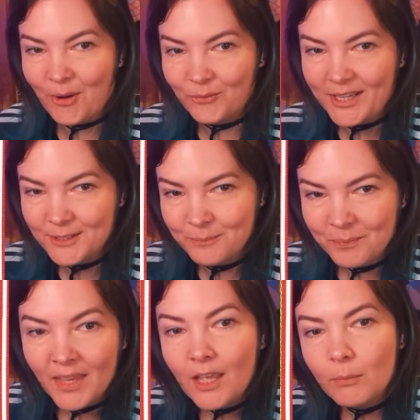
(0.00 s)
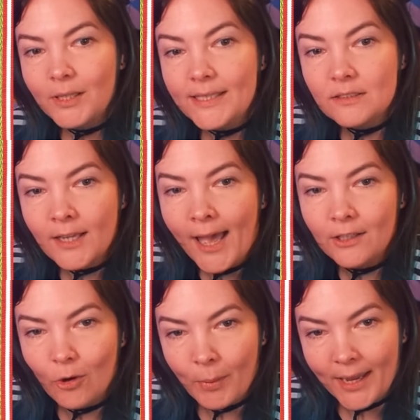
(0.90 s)
wait. Please tag
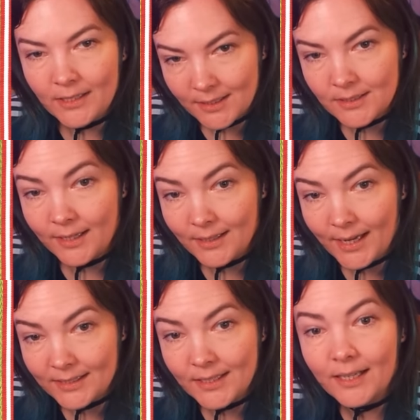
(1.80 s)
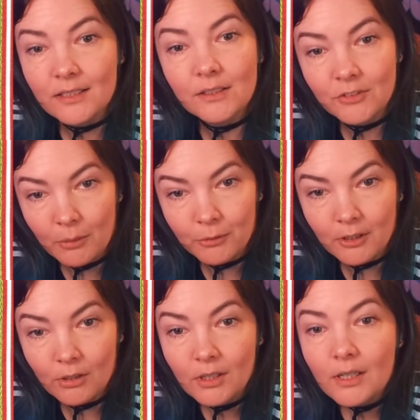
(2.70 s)
your page as
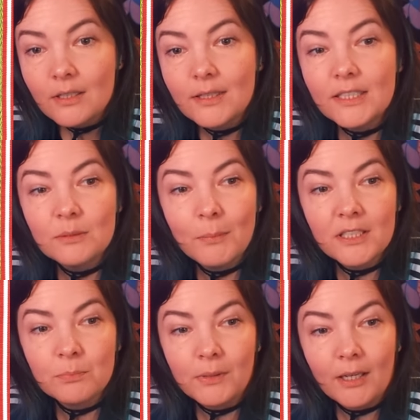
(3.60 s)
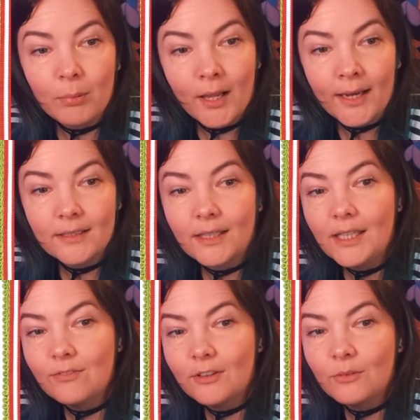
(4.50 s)
NSFW. This must be applied
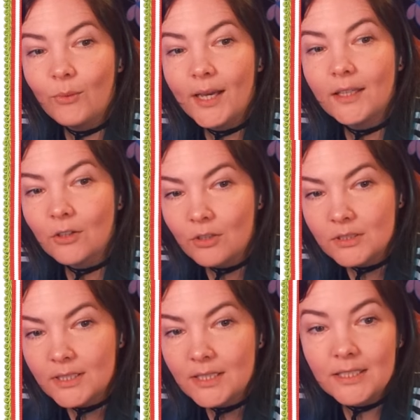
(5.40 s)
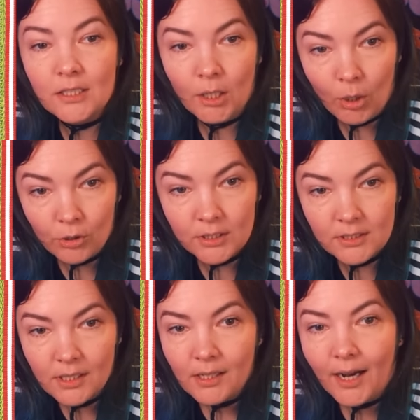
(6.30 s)
even where the content is locked,
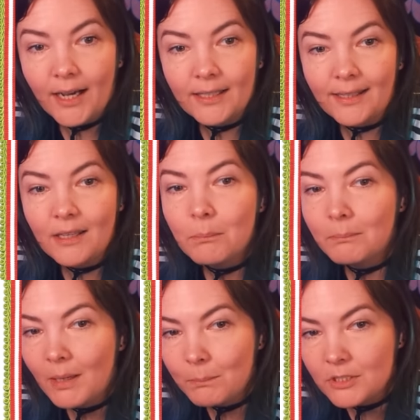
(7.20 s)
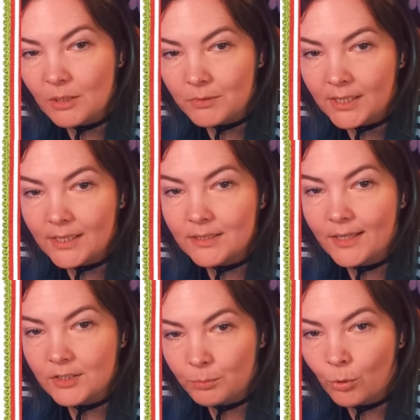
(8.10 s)
i.e. membership tiers
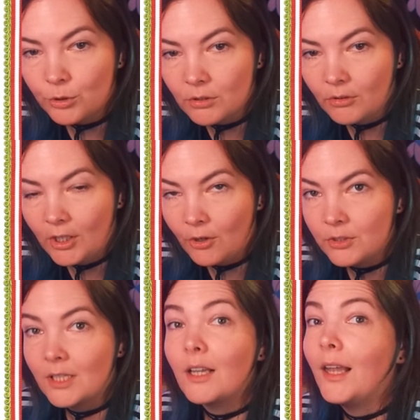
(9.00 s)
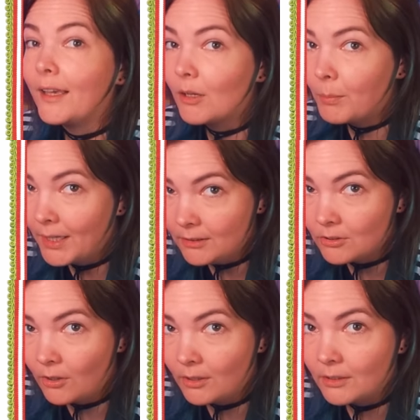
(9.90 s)
and supporter-only content like a
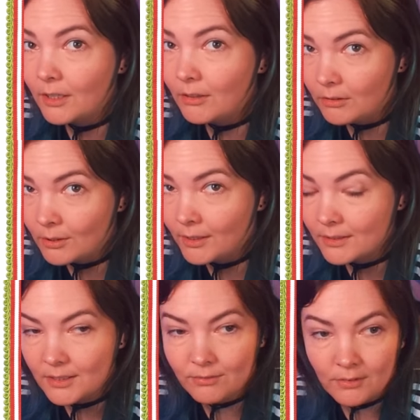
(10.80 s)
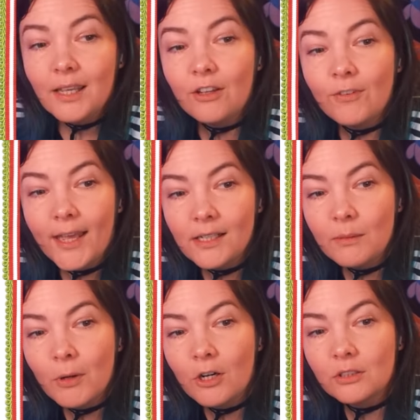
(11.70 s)
Patreon alternative. If any
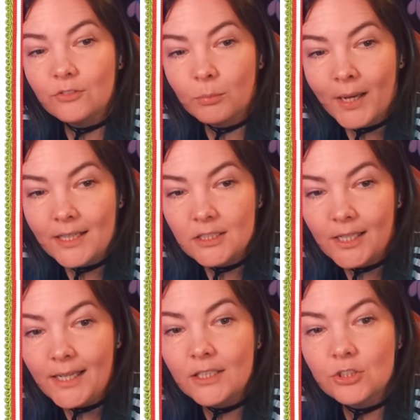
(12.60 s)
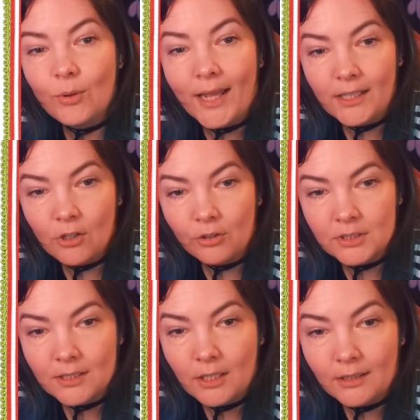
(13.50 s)
part of your page links to any
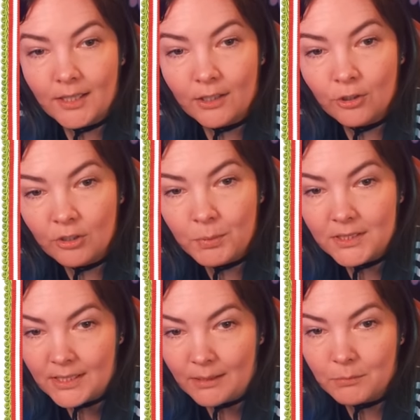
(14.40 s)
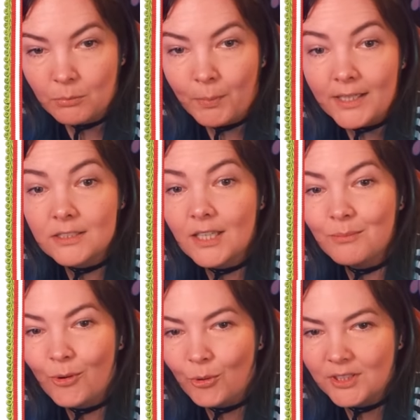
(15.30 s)
content that could be deemed by some
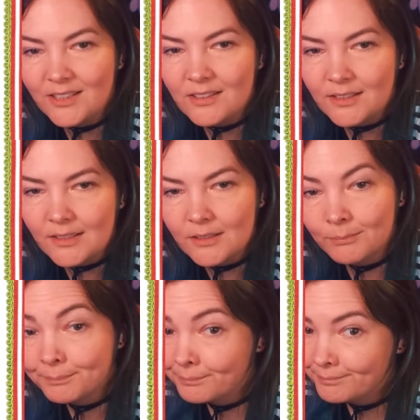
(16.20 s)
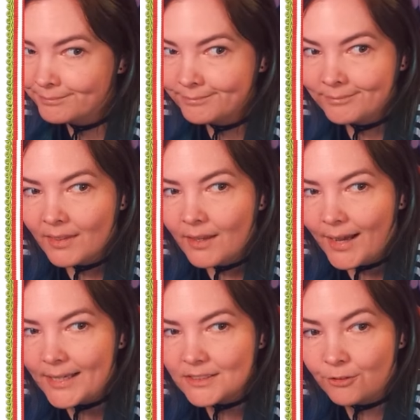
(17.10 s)
audiences
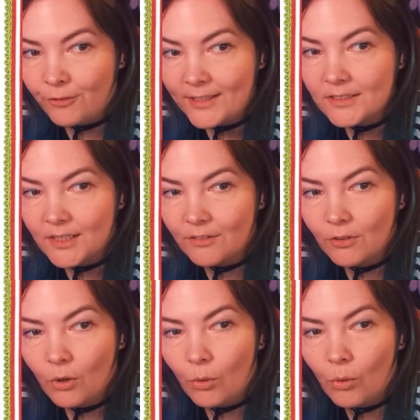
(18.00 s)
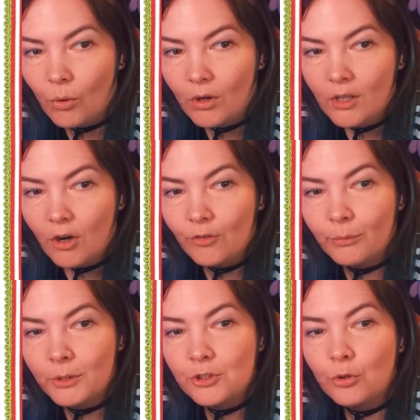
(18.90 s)
as offensive or of a
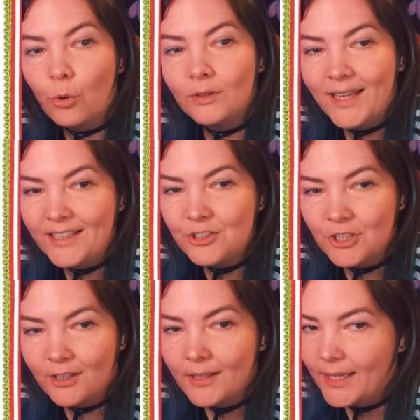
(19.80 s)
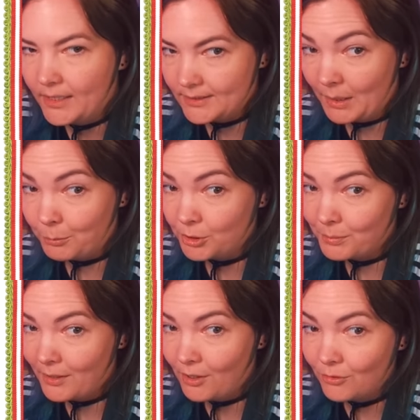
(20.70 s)
mature nature, examples
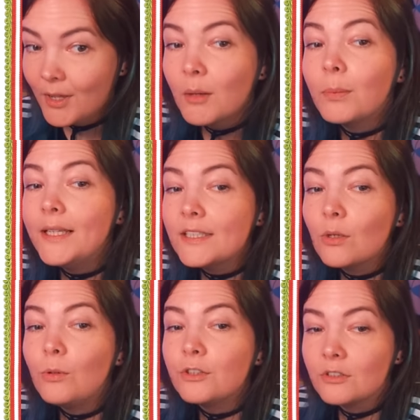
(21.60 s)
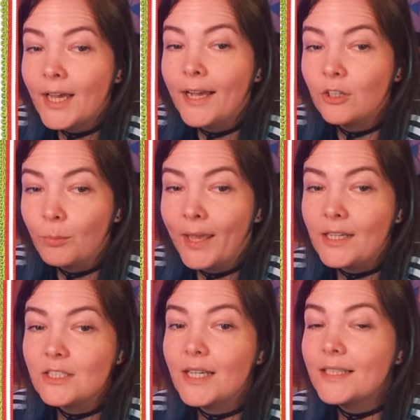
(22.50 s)
below, please also tag your
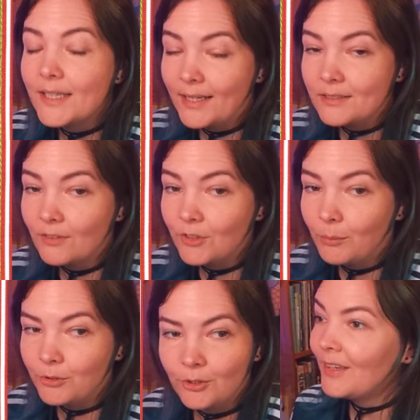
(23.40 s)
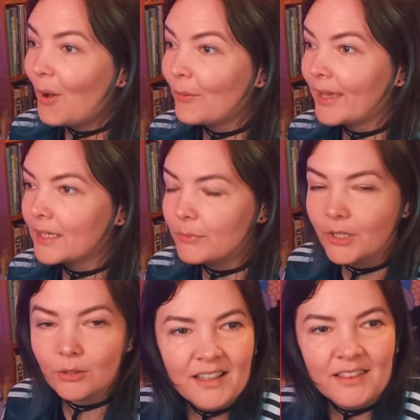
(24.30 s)
page as NSFW. Okay, here we go.
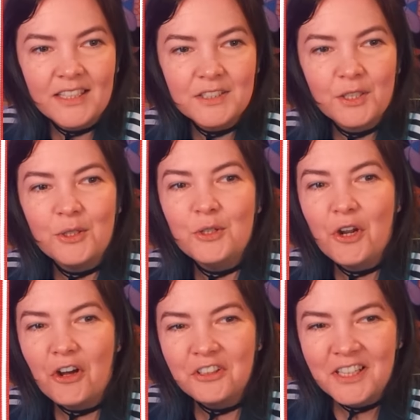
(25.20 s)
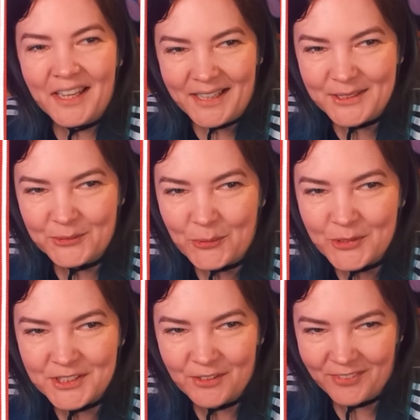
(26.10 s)
This
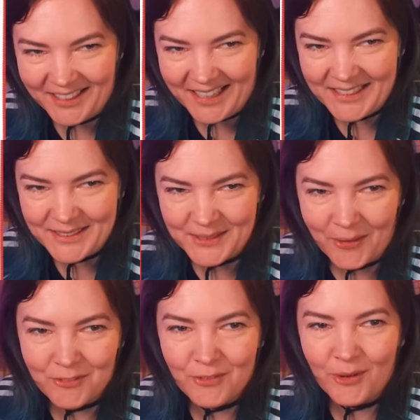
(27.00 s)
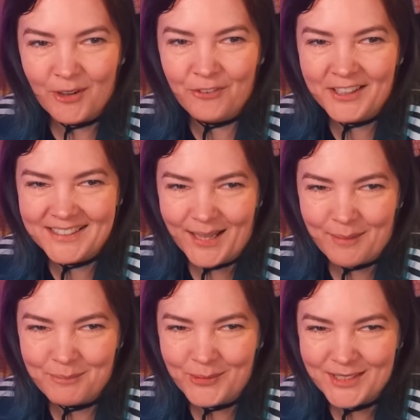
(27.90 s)
non-exhaustive list of
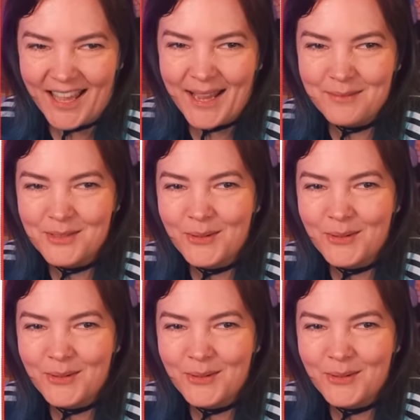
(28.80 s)
examples aims to